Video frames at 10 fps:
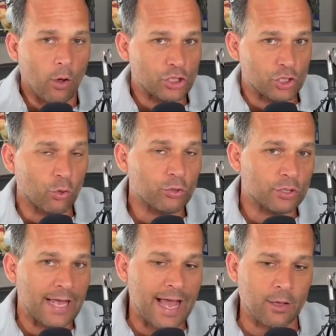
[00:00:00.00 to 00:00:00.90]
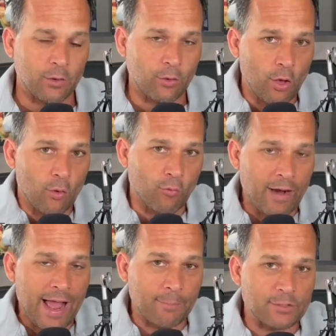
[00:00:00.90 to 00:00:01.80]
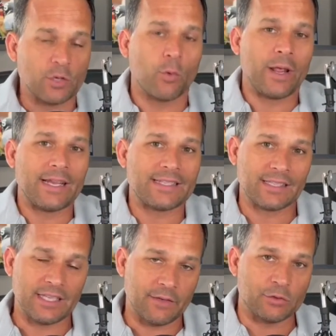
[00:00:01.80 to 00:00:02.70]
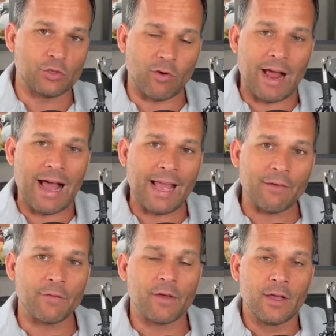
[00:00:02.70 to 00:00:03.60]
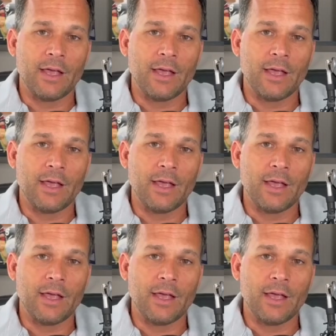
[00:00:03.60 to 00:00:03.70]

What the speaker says: shoulder tackle, wrap, squeeze, lift, drive,